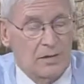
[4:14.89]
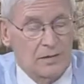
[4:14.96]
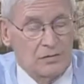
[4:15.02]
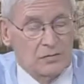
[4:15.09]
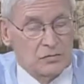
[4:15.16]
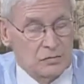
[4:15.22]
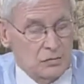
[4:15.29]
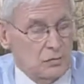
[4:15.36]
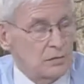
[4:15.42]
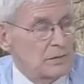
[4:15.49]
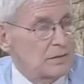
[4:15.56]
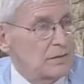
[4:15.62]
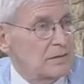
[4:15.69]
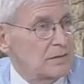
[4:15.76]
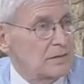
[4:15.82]
and
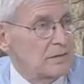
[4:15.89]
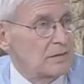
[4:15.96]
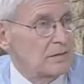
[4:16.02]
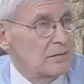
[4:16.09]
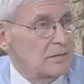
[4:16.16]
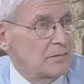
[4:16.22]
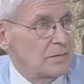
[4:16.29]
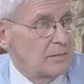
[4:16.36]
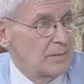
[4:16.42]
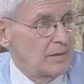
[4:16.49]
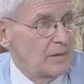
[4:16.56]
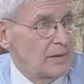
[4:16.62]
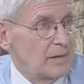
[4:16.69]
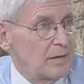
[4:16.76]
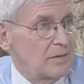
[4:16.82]
jewelry, uh,
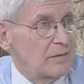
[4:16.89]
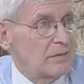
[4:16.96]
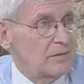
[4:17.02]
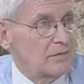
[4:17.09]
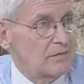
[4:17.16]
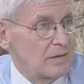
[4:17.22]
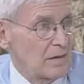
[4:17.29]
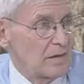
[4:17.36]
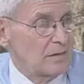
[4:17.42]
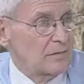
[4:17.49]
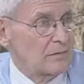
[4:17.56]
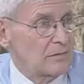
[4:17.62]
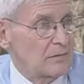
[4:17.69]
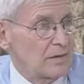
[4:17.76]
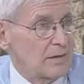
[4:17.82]
repair and selling
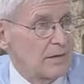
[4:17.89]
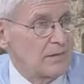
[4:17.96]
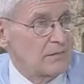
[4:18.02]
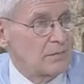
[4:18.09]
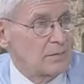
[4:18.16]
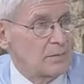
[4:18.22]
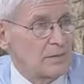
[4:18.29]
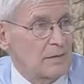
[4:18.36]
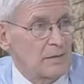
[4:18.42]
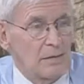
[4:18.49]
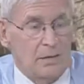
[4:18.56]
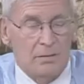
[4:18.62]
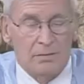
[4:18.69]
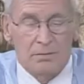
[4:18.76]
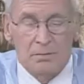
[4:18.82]
and what have you, but I,
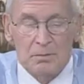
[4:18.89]
I,